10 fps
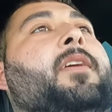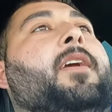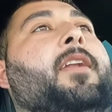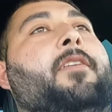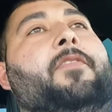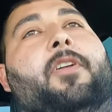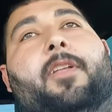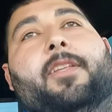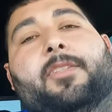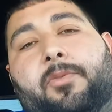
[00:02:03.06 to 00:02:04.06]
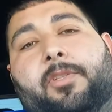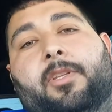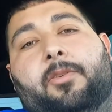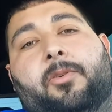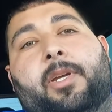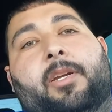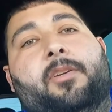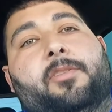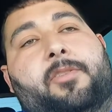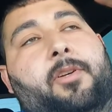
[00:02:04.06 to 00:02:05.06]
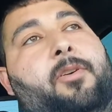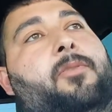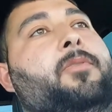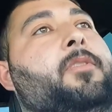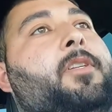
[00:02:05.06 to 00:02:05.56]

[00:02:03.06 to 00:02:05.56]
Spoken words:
and I felt like this was a little quicker, so